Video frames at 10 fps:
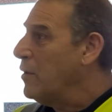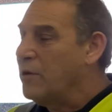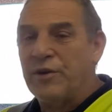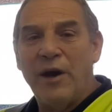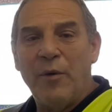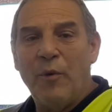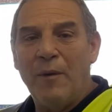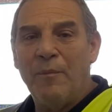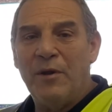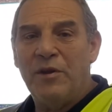There's only
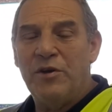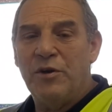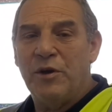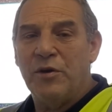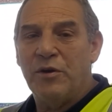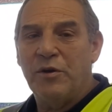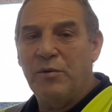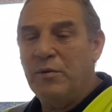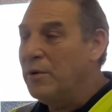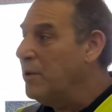one method you can
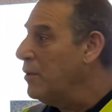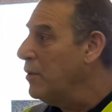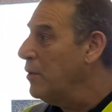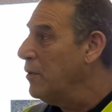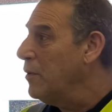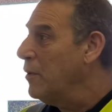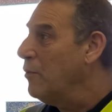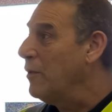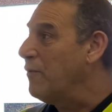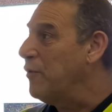do
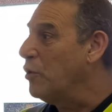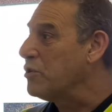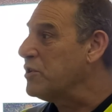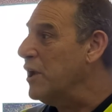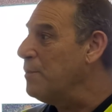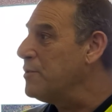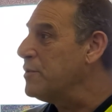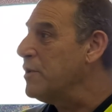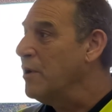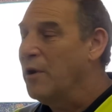with 4
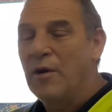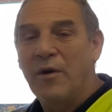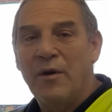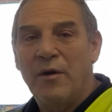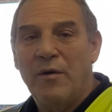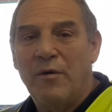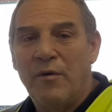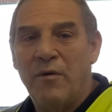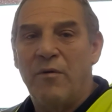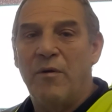steps.
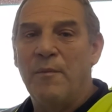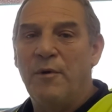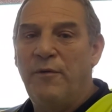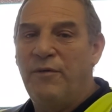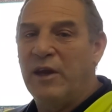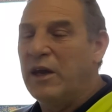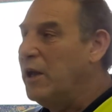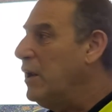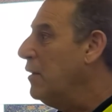Remove the key.